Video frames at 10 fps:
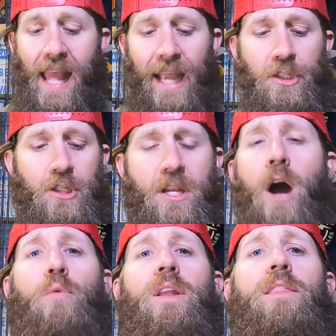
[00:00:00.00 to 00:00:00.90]
It's just
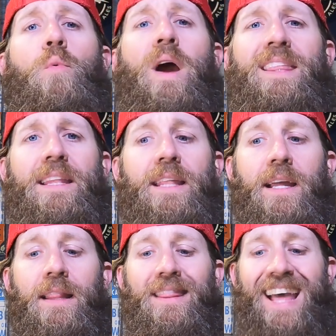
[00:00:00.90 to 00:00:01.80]
not really the way
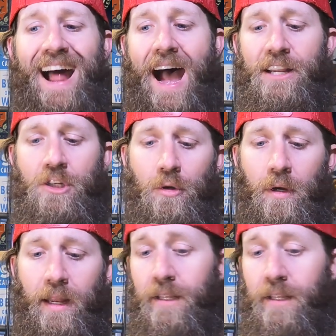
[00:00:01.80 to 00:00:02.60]
that I do it.